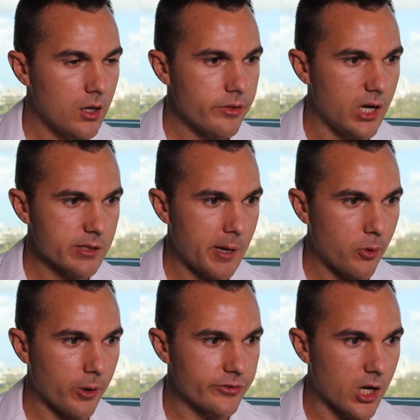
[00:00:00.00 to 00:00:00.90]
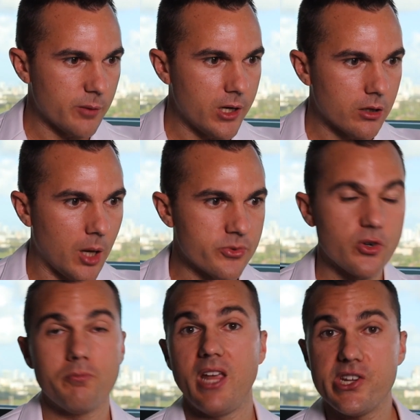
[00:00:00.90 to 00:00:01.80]
The next paper we're going to talk about comes
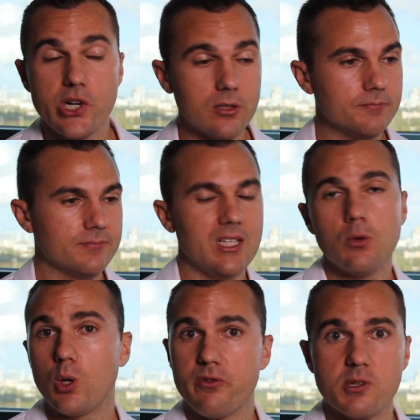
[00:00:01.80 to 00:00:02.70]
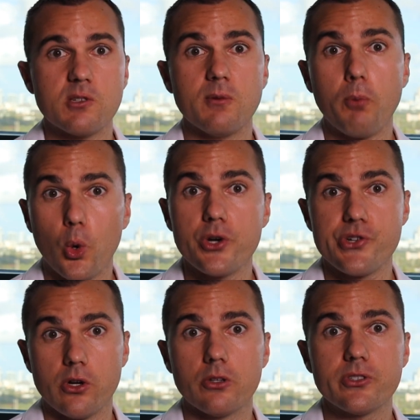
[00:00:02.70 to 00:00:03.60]
from Nature, one of the most
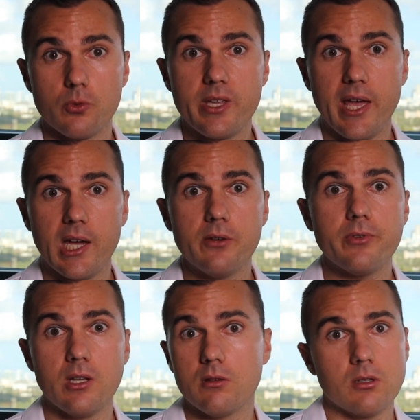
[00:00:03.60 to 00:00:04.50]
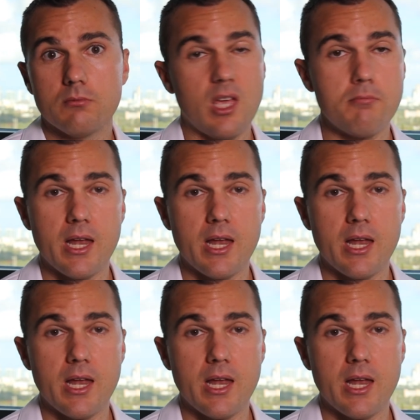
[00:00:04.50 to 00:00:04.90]
important journals that we have in, in